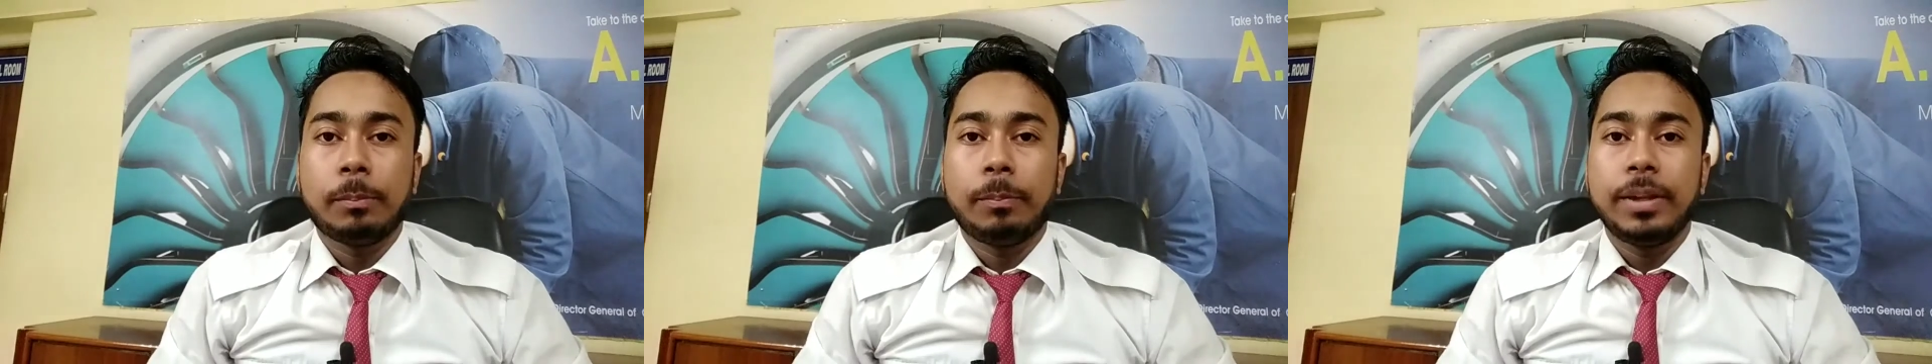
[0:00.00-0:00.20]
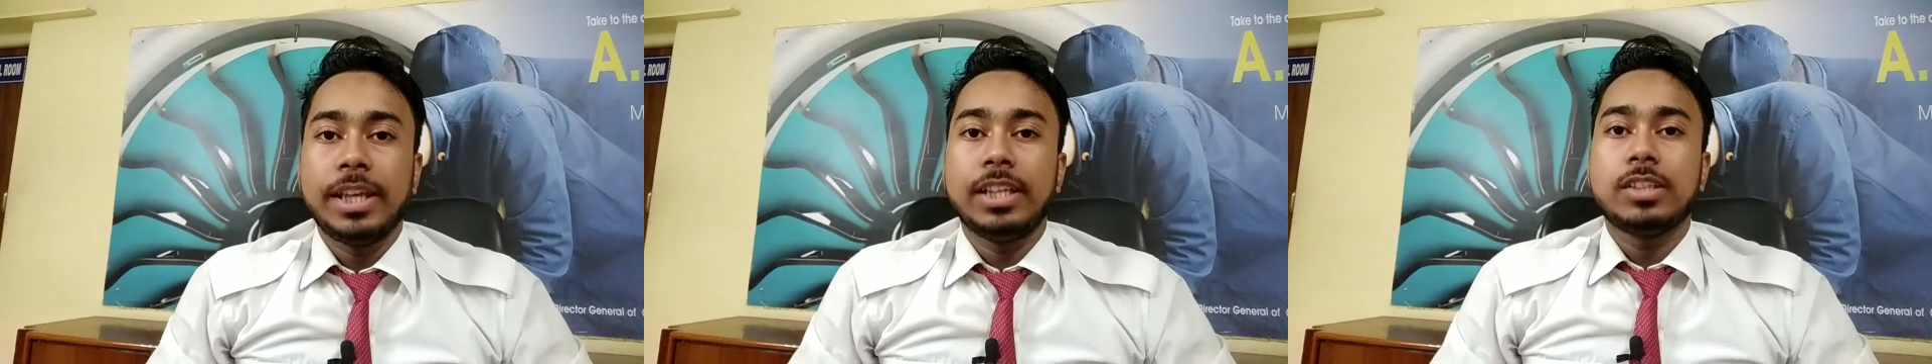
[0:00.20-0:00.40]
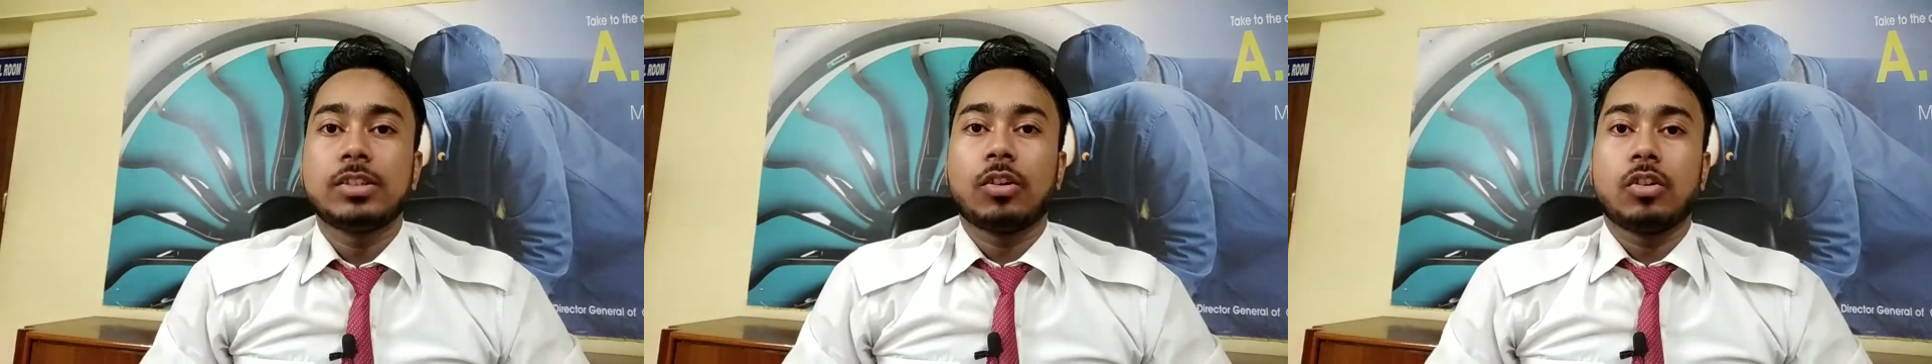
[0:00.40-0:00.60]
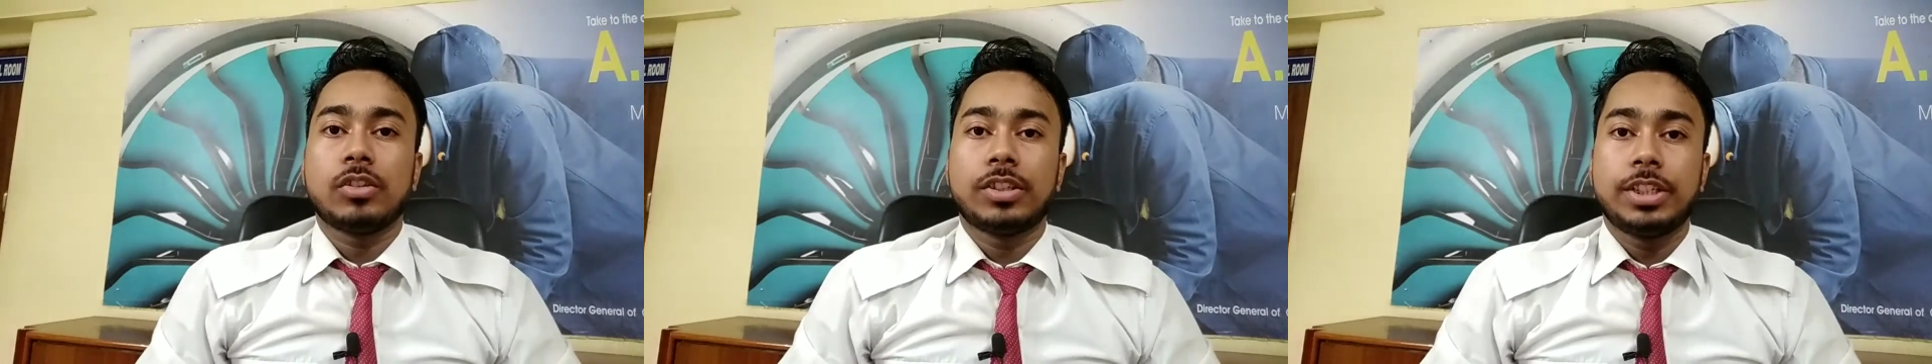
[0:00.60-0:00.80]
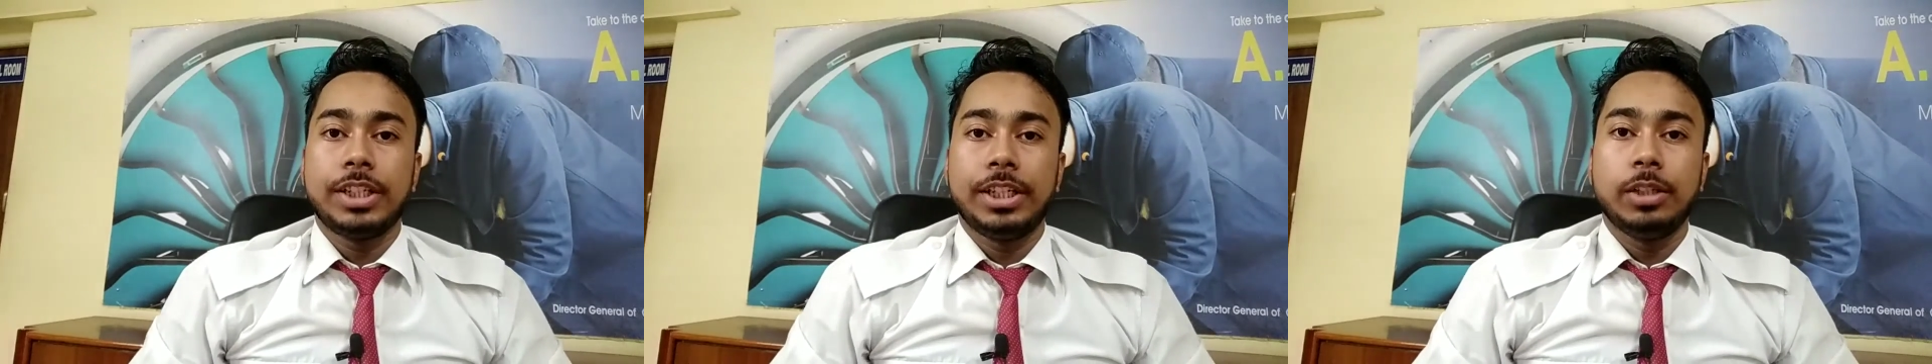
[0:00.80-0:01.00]
planes on
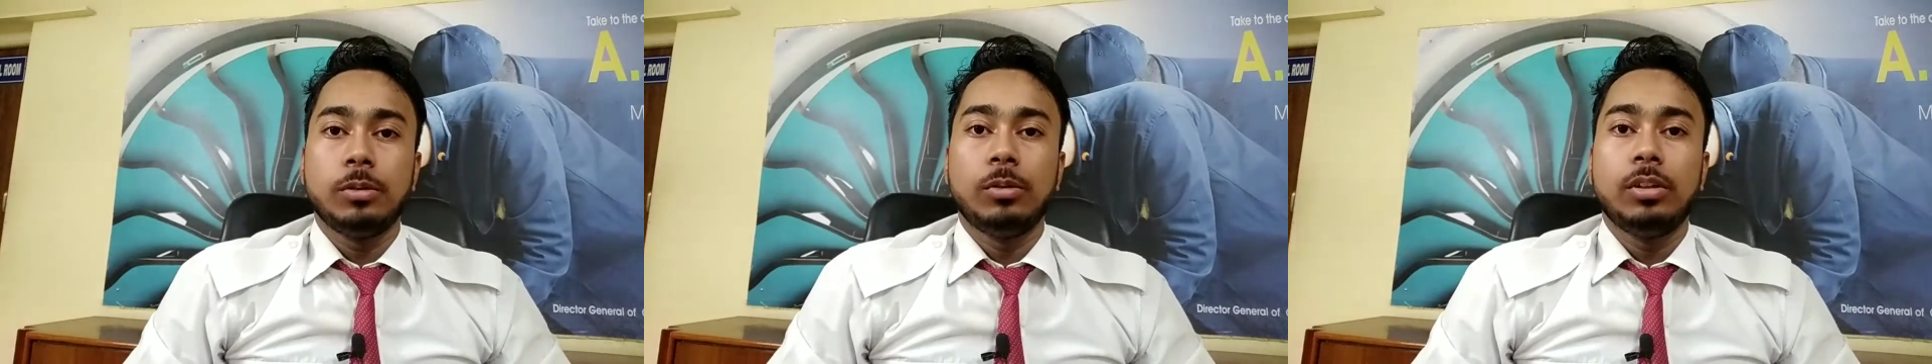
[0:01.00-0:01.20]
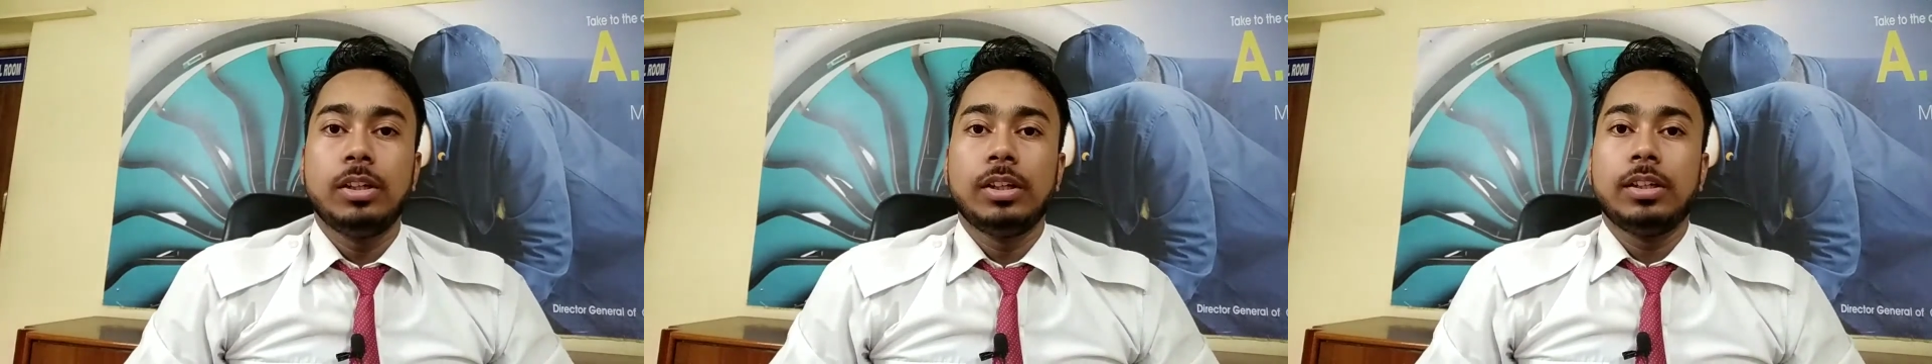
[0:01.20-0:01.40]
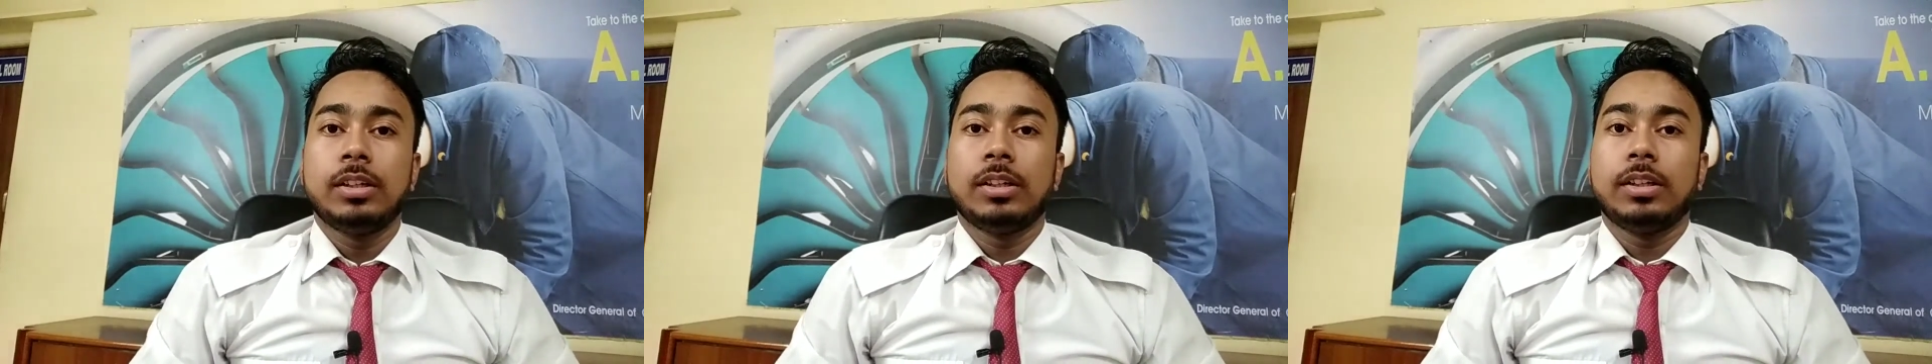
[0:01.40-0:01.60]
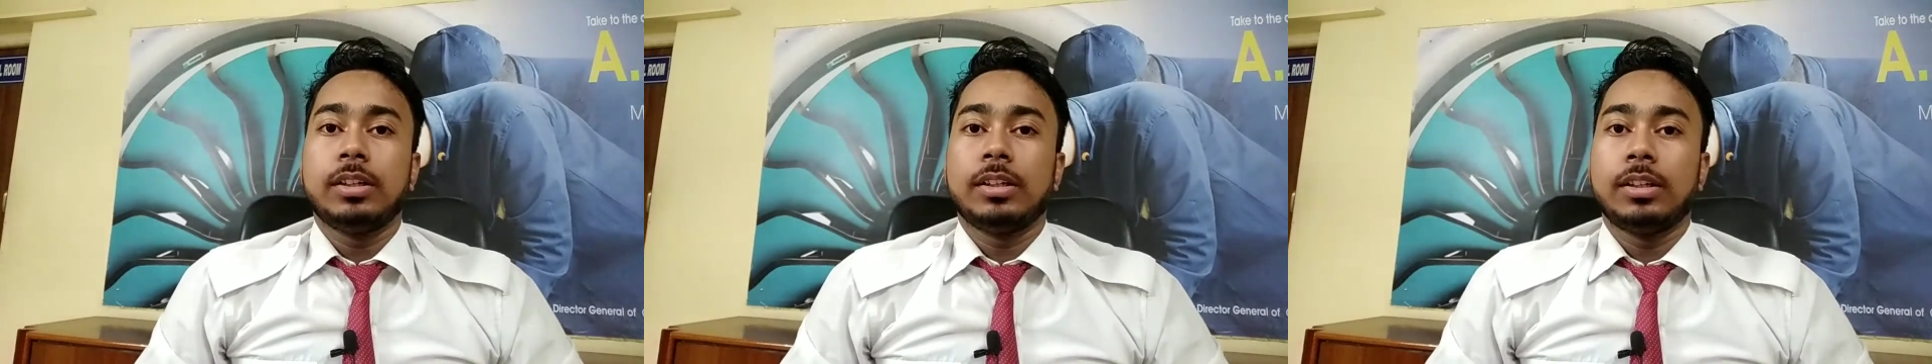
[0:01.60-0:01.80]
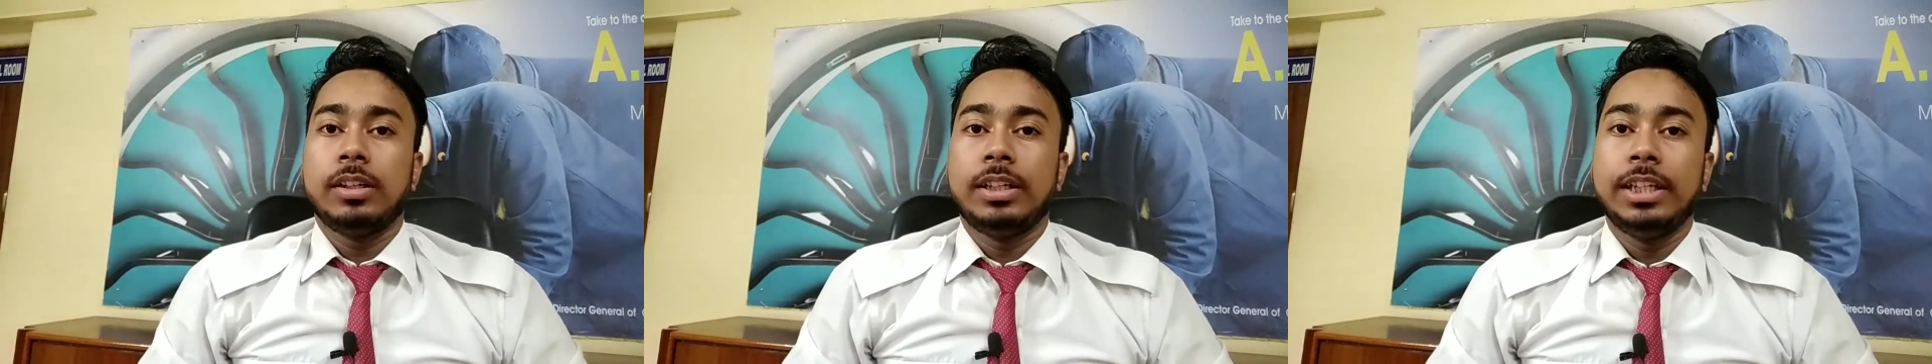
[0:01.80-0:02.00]
schedule
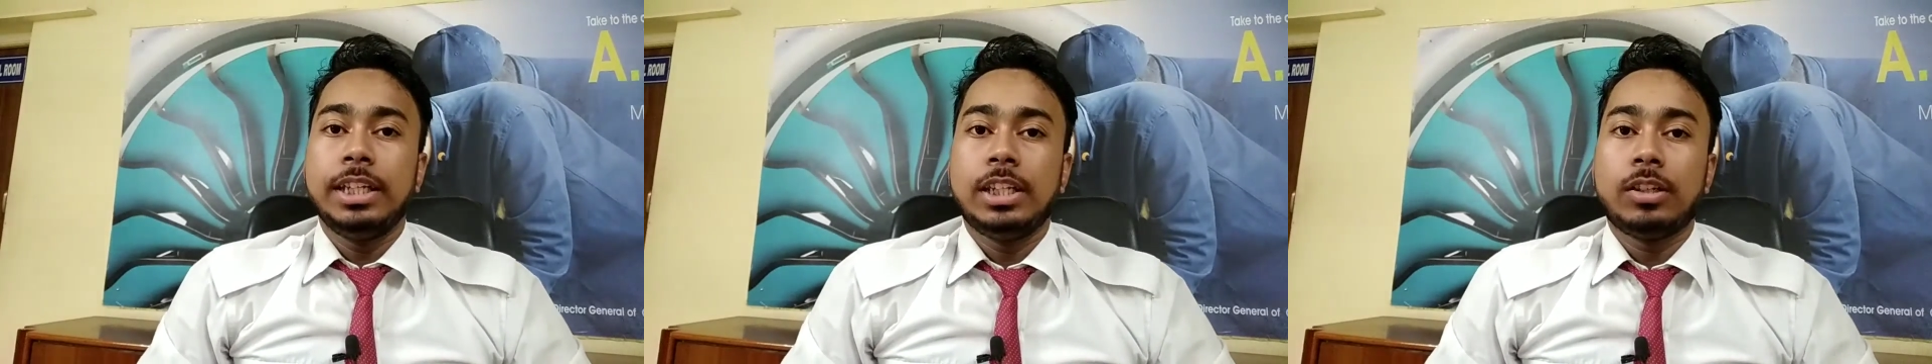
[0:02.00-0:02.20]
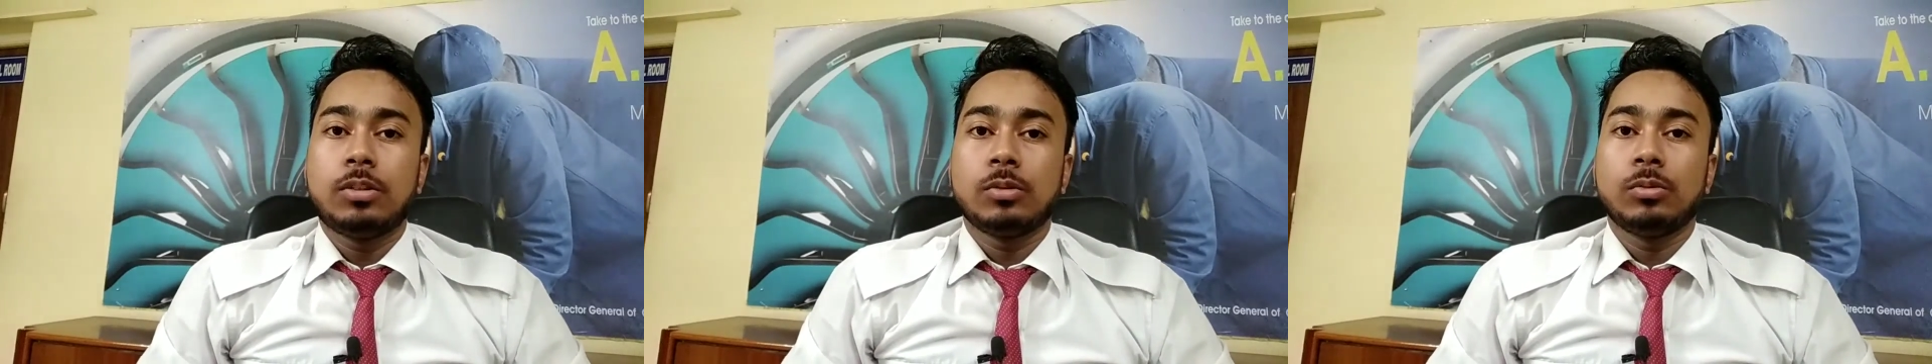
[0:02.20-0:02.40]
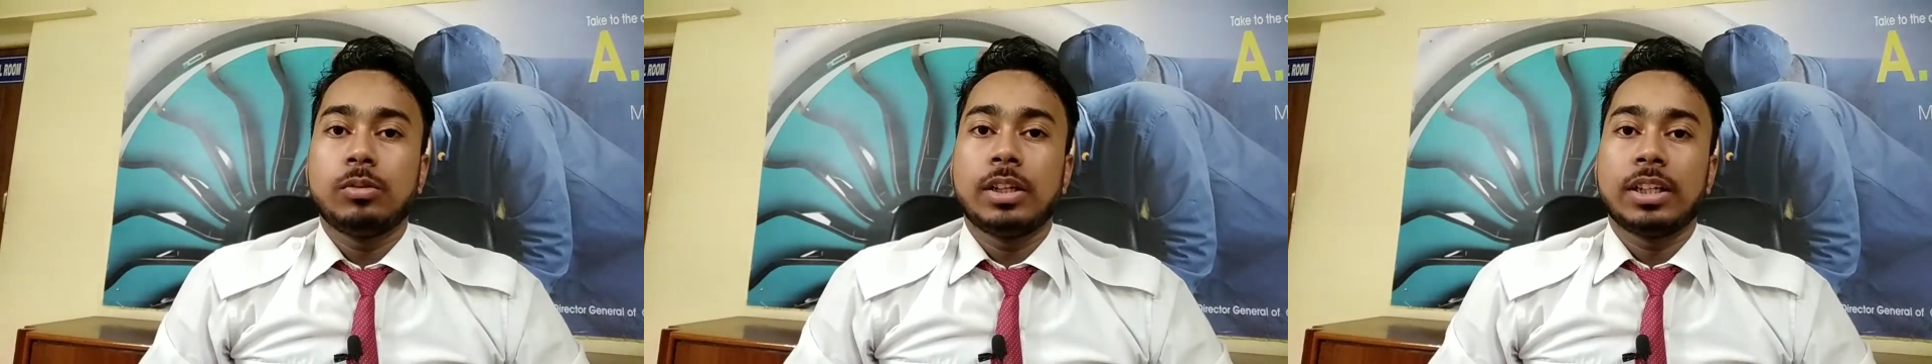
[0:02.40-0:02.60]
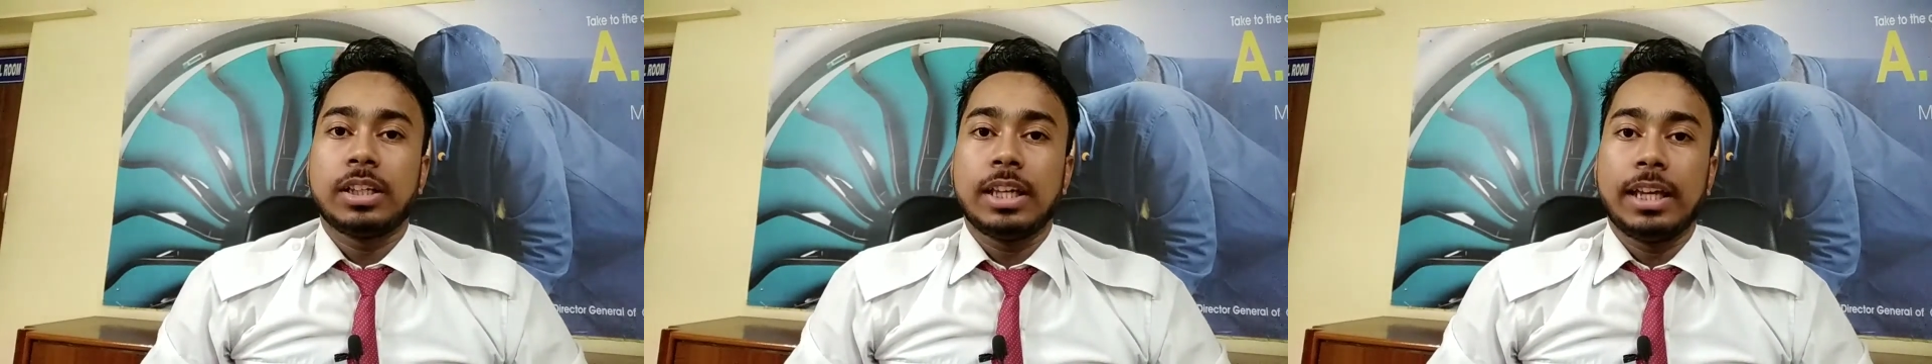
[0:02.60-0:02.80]
lead to